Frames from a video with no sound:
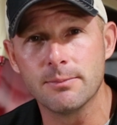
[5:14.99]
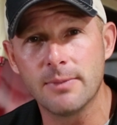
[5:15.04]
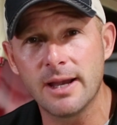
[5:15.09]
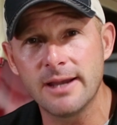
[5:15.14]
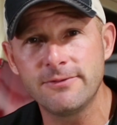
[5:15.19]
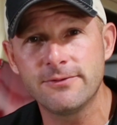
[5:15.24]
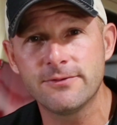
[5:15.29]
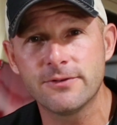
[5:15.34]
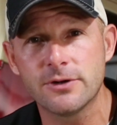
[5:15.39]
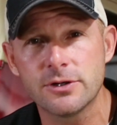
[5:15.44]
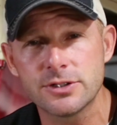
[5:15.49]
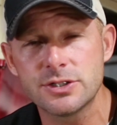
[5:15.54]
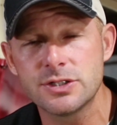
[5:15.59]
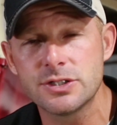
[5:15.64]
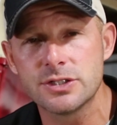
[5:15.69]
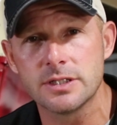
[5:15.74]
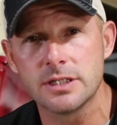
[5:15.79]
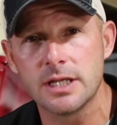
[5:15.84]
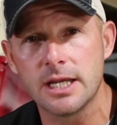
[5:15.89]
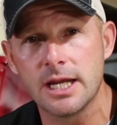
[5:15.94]
My
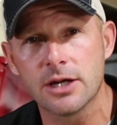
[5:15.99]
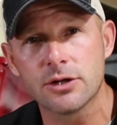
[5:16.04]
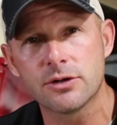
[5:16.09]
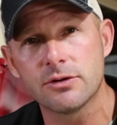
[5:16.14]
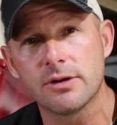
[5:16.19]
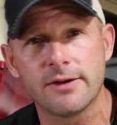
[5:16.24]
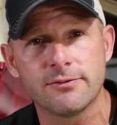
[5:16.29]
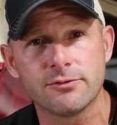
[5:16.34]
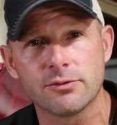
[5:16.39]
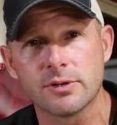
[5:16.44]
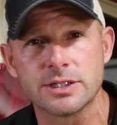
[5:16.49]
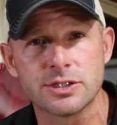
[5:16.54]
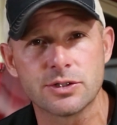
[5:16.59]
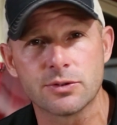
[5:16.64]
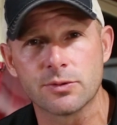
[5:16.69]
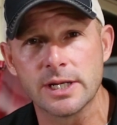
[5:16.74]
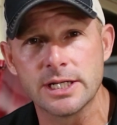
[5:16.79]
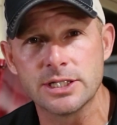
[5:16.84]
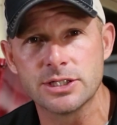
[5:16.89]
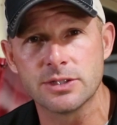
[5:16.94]
first aircraft
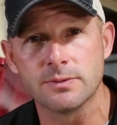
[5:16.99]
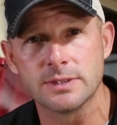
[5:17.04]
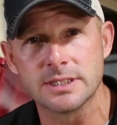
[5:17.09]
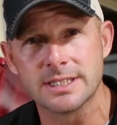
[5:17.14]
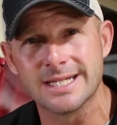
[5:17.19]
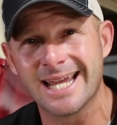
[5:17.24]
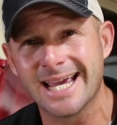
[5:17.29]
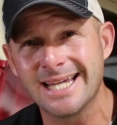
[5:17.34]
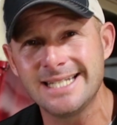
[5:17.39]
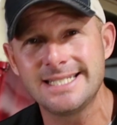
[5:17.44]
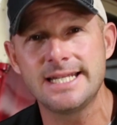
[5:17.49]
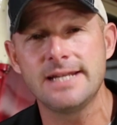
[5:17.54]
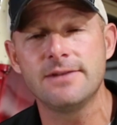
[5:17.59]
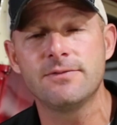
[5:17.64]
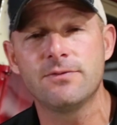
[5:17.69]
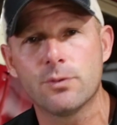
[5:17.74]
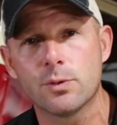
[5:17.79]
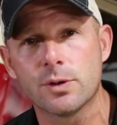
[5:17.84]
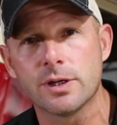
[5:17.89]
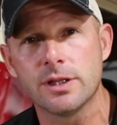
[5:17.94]
restoration was a
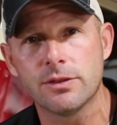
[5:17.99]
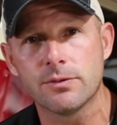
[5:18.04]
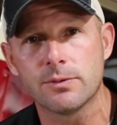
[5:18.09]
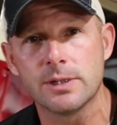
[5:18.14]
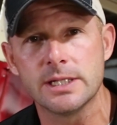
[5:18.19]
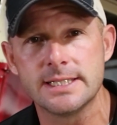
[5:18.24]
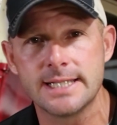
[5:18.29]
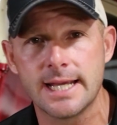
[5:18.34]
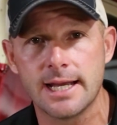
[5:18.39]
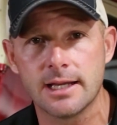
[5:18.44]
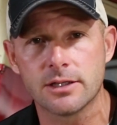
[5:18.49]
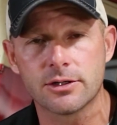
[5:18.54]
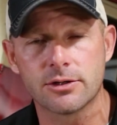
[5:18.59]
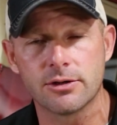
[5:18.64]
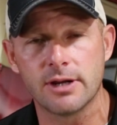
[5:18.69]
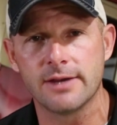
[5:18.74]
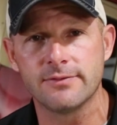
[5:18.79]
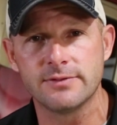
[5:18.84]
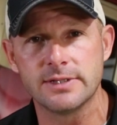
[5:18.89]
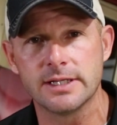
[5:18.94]
1943
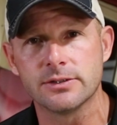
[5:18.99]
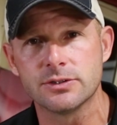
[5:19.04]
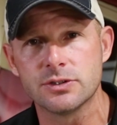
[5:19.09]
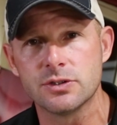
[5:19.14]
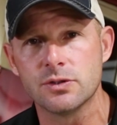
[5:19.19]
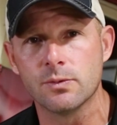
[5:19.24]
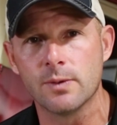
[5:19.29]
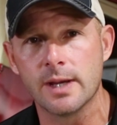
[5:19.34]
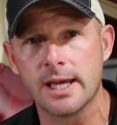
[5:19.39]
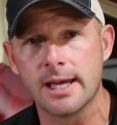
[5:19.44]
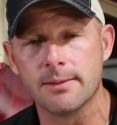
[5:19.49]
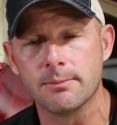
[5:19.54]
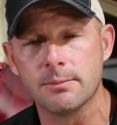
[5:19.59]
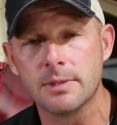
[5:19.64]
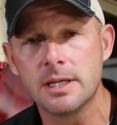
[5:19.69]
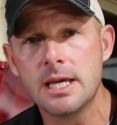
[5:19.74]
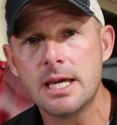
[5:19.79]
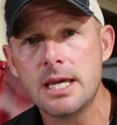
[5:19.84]
Taylorcraft L2M.